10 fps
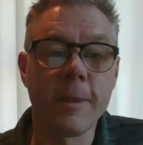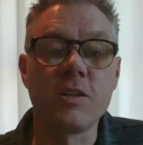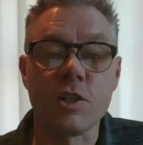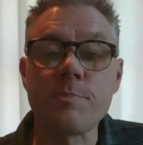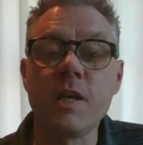
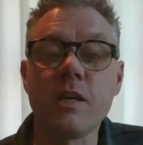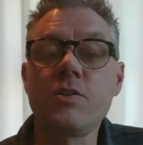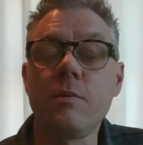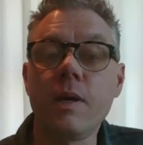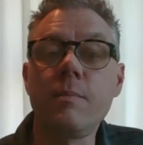Just
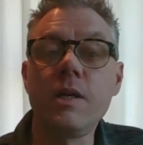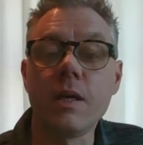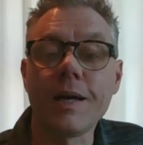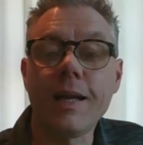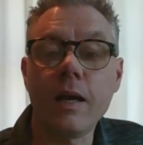because you may be
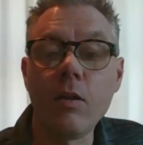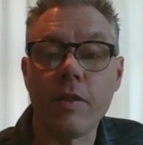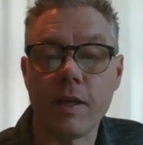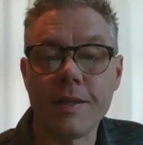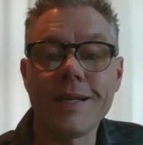young and
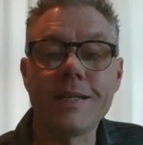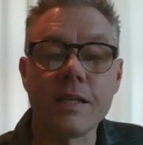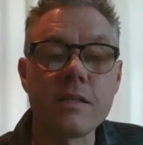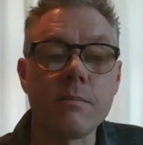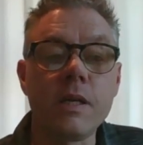healthy, that
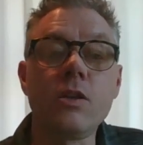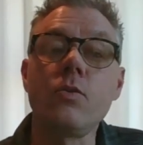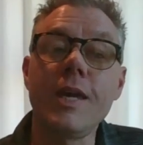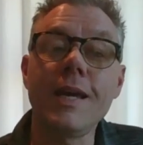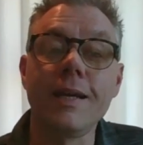doesn't mean you
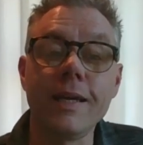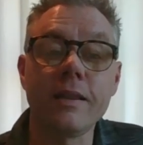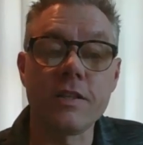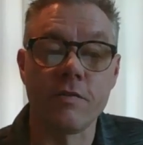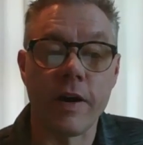can't
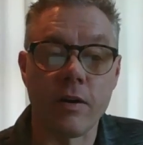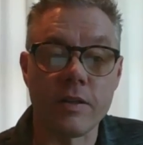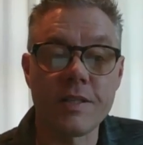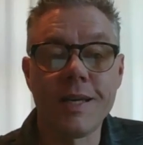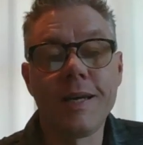get this
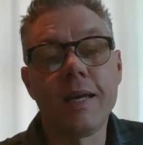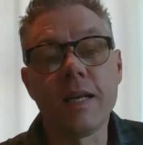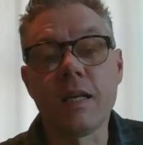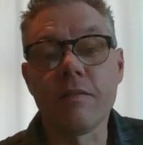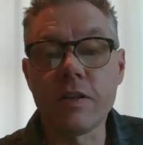virus
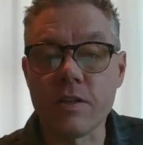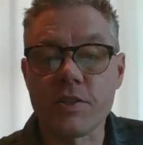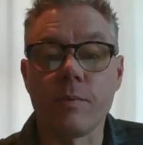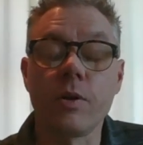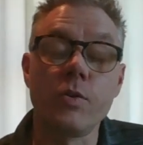and give it to
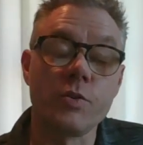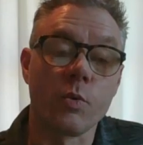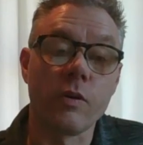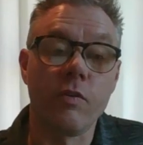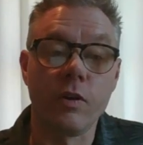someone who's
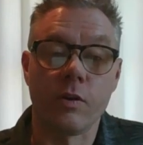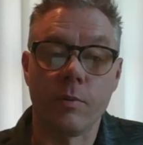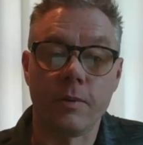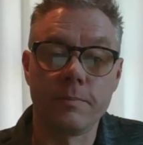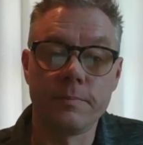more
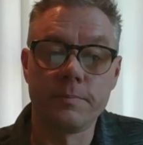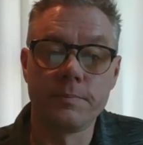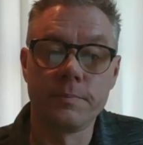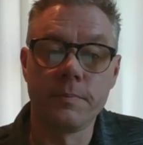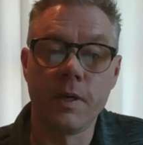vulnerable.
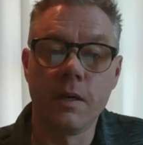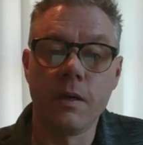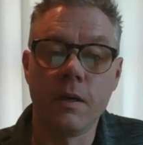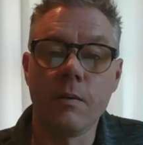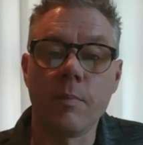
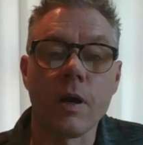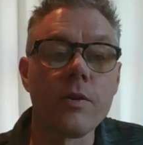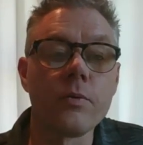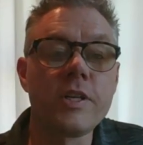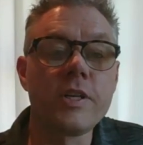Part of
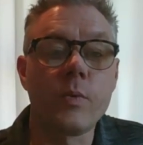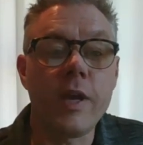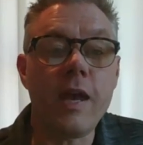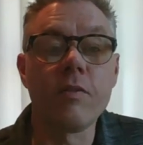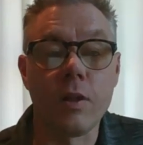the reason we
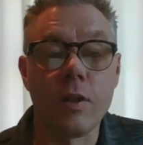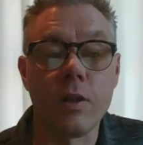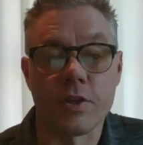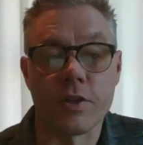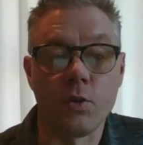have
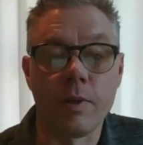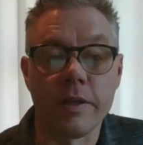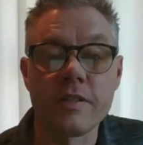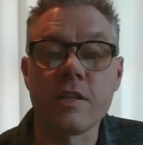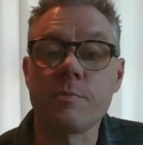closed our school
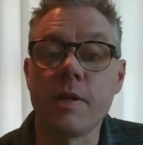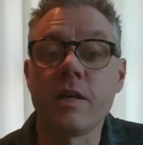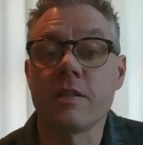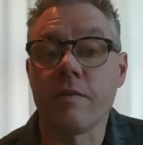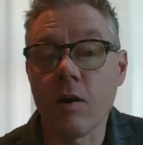buildings is
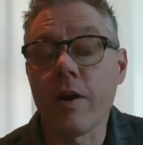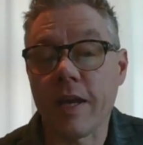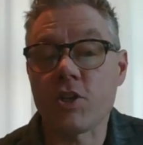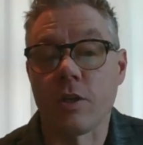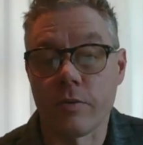because of our
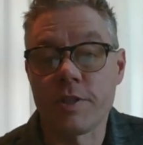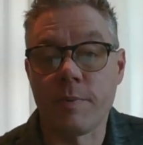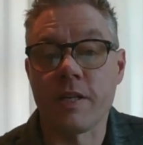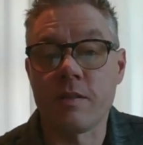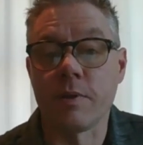national
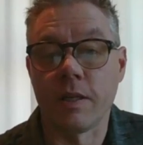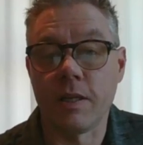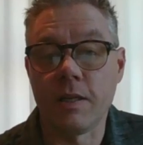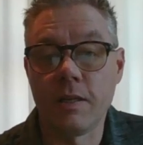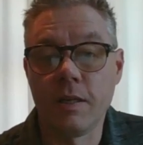
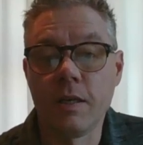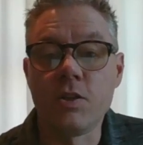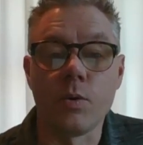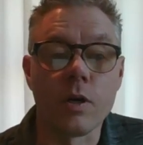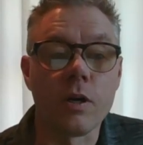responsibility
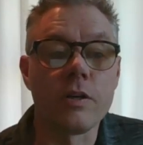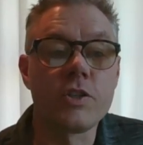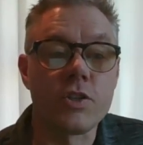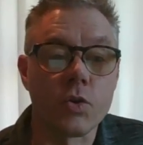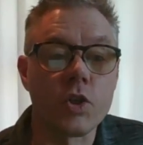to
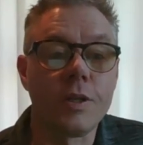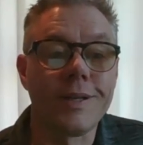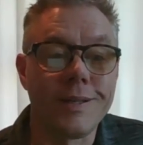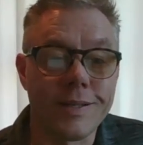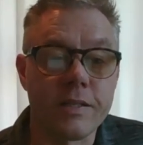encourage
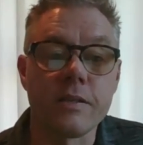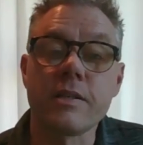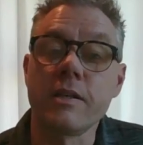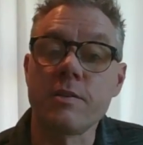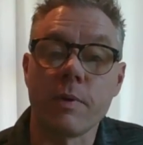social
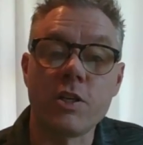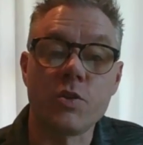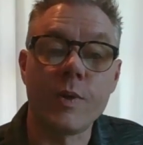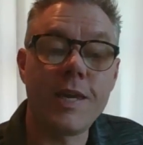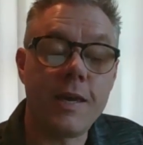distancing as much
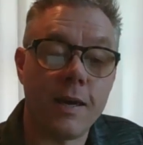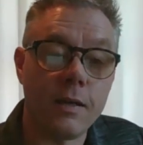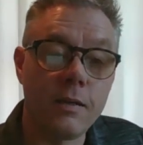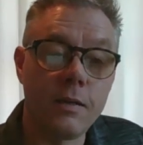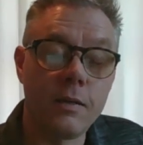as we can.